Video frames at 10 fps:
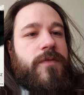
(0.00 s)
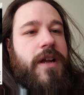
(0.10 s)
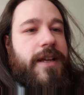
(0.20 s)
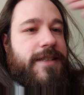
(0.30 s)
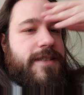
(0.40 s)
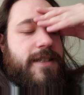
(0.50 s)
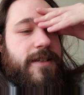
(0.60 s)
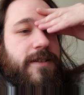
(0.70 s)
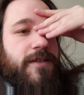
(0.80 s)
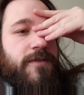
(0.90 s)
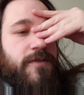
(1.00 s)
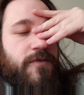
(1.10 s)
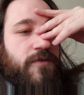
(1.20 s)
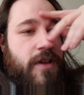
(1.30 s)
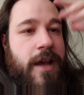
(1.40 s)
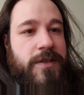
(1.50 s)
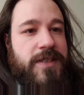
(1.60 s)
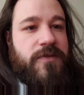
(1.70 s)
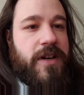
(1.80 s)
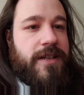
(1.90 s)
I guess the house is
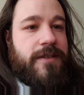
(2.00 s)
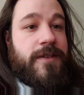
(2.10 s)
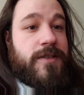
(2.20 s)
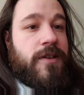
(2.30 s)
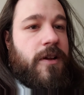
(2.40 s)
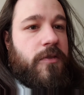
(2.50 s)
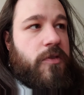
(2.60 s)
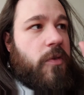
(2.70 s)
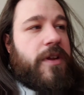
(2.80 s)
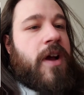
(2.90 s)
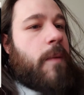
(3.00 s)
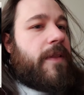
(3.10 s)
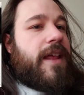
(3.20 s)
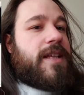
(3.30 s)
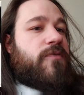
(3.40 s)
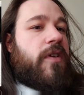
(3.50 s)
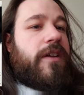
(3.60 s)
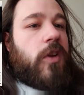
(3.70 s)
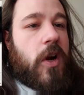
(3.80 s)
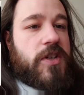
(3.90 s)
very, although they comment that it's a very
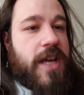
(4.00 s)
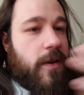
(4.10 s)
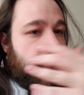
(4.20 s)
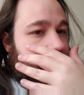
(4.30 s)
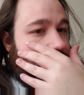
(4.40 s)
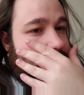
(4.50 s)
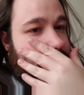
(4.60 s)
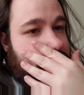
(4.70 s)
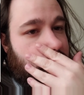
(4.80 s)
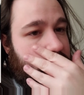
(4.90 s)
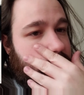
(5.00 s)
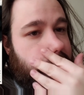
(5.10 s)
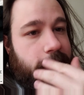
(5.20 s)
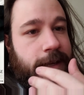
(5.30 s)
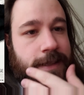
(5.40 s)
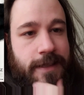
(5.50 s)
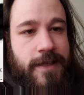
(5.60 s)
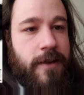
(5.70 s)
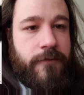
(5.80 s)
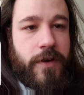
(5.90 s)
large house, it is deteriorating and it's
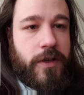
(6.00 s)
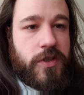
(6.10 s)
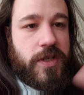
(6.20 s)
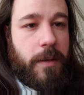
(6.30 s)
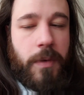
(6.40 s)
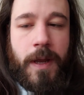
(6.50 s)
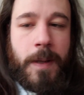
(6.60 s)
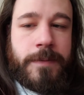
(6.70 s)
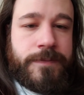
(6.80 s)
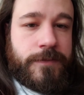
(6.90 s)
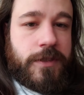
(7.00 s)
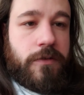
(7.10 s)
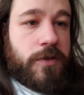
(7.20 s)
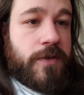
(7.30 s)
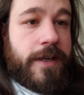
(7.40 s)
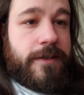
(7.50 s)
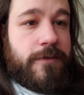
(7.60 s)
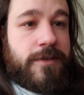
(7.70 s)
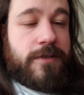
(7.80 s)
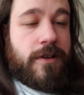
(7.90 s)
not in very good shape. So they're trying to
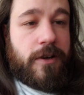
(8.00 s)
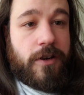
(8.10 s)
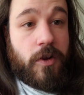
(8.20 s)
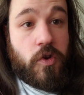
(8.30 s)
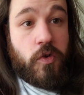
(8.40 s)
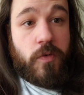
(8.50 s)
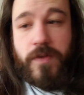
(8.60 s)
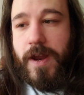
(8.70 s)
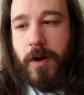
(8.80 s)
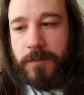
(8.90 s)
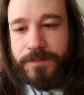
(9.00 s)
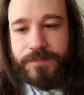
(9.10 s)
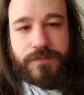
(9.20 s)
start anew there.